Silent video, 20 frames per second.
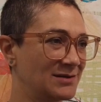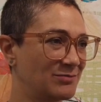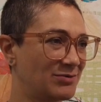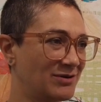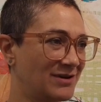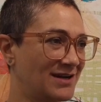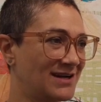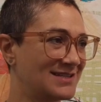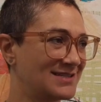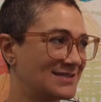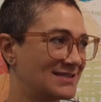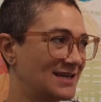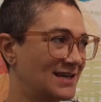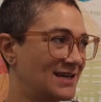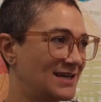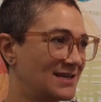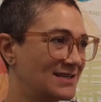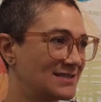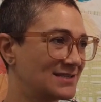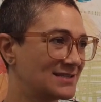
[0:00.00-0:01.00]
to
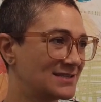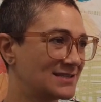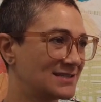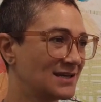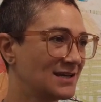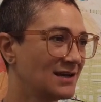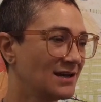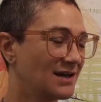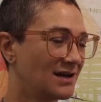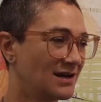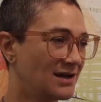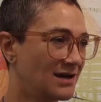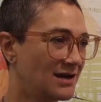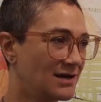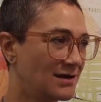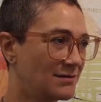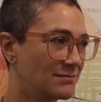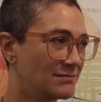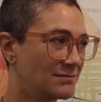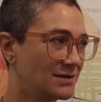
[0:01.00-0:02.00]
process
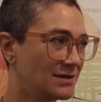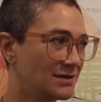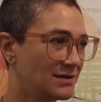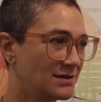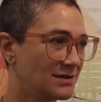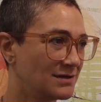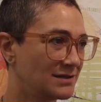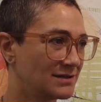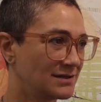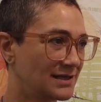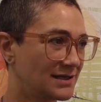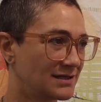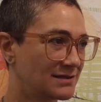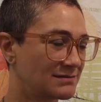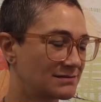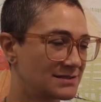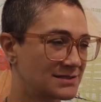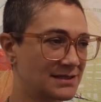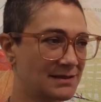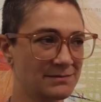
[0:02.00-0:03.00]

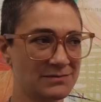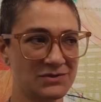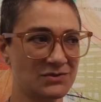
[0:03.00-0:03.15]
some